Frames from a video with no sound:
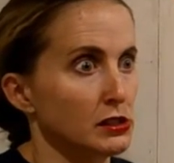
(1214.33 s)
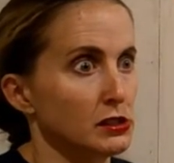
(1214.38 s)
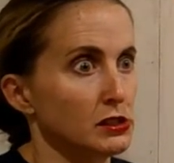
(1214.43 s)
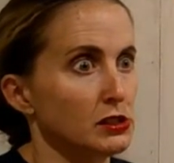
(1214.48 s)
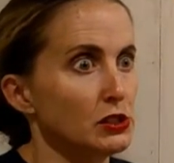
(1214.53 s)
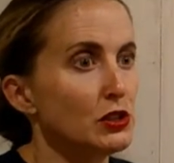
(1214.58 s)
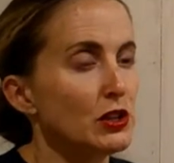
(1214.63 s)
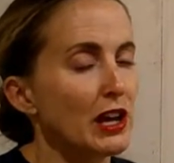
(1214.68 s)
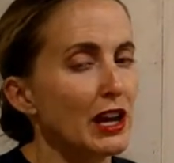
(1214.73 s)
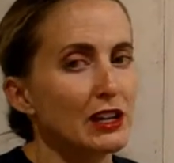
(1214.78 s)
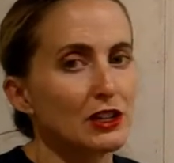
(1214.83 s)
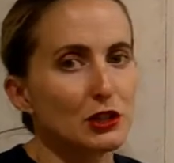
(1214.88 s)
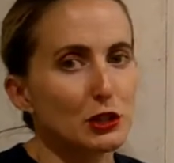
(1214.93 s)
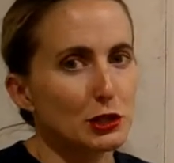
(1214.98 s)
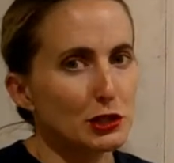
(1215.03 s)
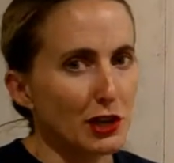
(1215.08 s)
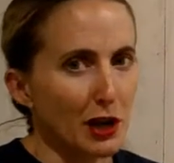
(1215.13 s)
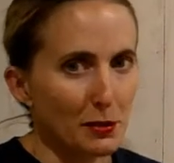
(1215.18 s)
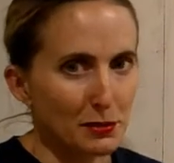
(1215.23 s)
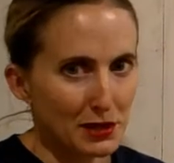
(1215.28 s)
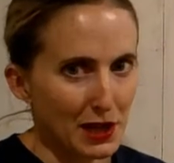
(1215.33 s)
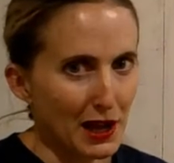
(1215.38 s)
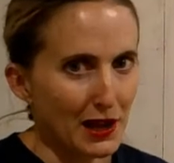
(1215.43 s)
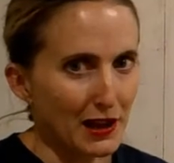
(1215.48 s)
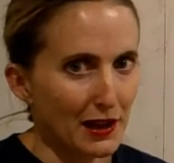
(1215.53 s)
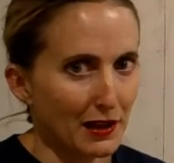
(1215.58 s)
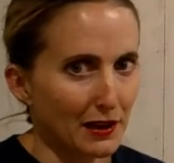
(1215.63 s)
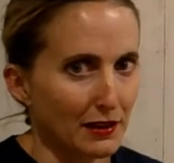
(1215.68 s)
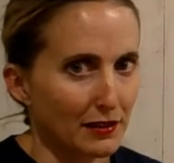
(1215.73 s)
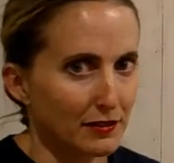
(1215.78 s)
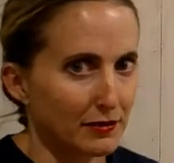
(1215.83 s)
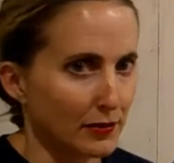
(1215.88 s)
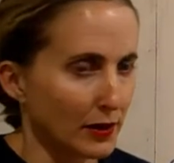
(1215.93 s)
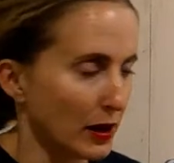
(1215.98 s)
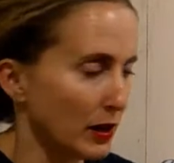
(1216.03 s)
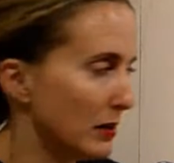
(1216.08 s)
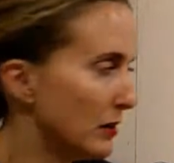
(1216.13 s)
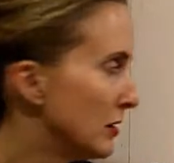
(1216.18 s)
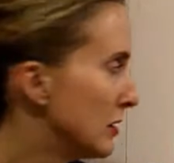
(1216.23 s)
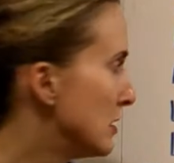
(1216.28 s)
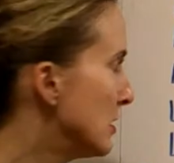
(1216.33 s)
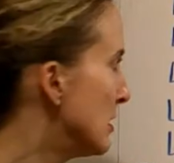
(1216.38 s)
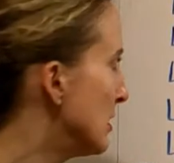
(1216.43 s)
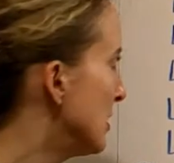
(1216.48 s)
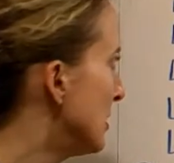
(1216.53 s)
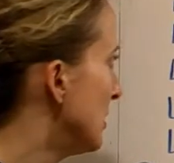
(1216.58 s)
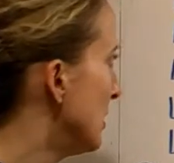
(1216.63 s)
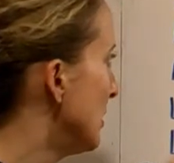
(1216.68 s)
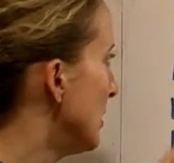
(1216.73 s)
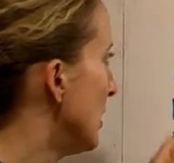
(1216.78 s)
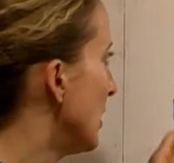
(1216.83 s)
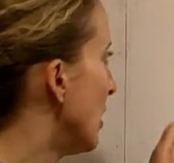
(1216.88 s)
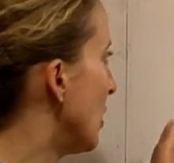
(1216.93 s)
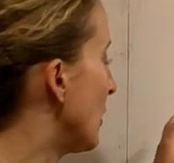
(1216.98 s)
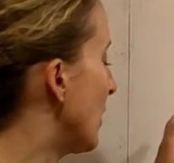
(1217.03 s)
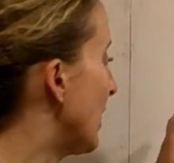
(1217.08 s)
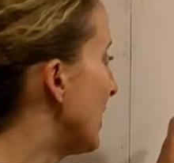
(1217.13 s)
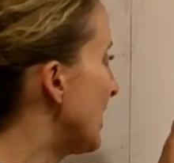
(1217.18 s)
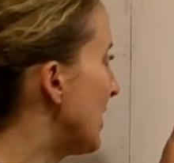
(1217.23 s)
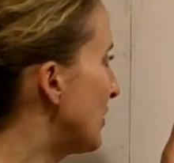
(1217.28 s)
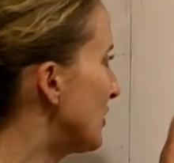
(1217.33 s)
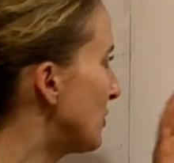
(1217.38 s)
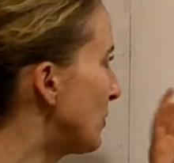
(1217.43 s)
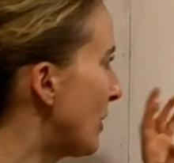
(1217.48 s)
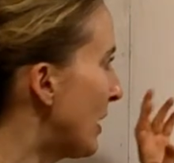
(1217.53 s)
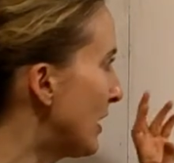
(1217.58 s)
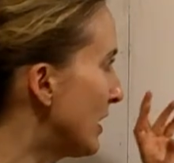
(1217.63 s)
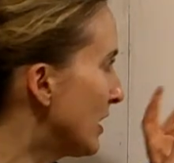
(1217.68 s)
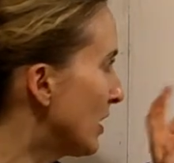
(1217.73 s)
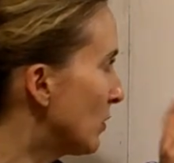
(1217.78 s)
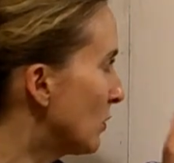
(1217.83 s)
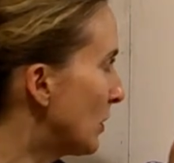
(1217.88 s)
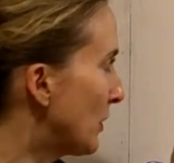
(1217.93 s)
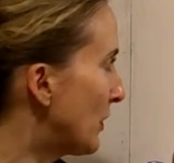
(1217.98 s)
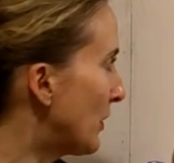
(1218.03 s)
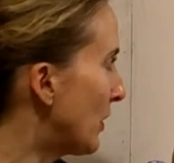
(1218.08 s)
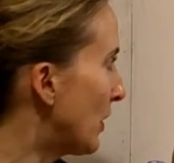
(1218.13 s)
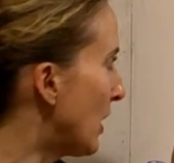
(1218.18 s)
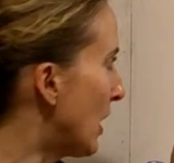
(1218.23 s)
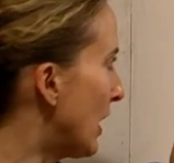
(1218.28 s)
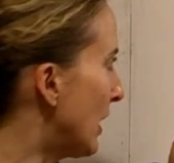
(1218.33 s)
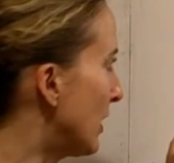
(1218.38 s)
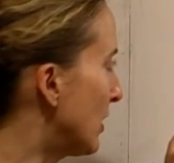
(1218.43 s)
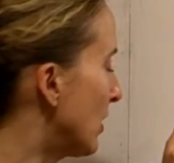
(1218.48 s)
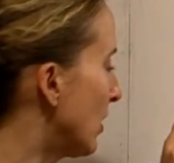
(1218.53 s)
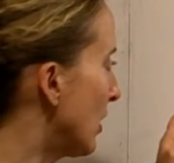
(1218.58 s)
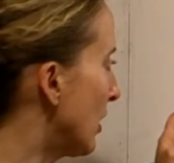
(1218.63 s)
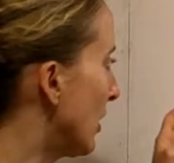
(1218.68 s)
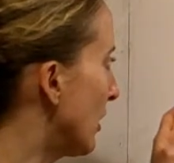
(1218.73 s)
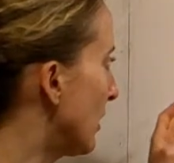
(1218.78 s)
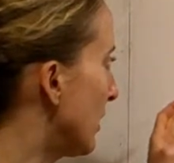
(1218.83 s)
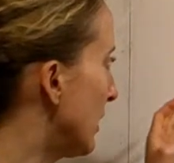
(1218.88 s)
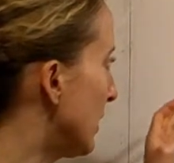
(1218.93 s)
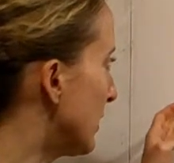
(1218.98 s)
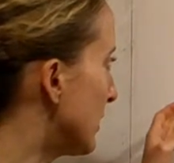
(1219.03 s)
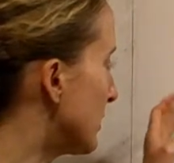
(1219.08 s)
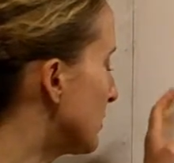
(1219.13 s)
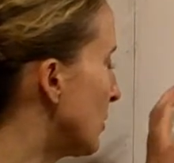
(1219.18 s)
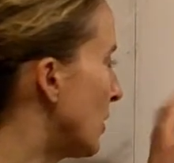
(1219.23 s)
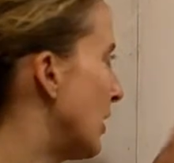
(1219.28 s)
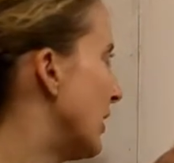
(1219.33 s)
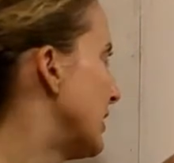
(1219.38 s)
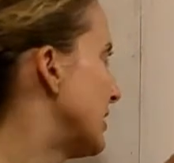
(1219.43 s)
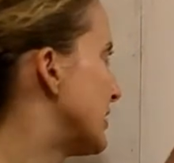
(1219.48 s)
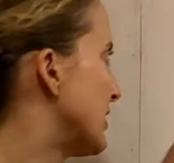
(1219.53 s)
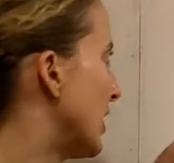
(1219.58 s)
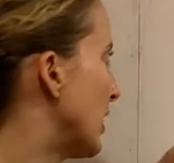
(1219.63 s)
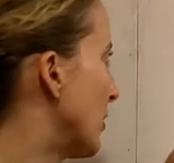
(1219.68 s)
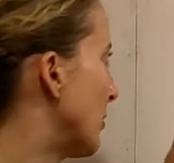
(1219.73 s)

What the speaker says: you can't just stop taking it, right? Okay, now depending on what their INR is, well, let's talk